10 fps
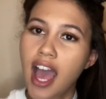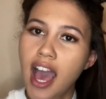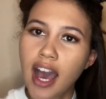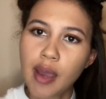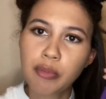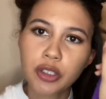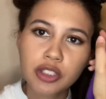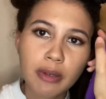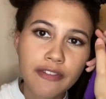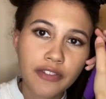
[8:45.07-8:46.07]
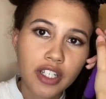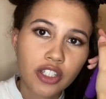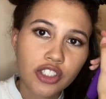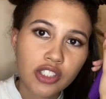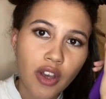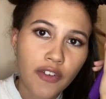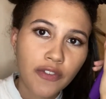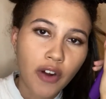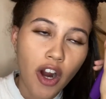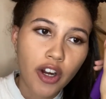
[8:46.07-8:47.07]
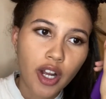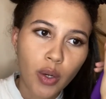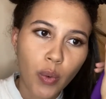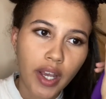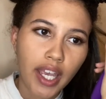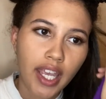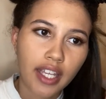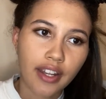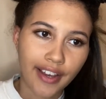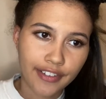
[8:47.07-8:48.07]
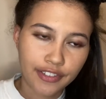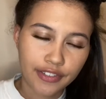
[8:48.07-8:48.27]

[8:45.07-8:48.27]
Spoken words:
I push my fingers far away enough.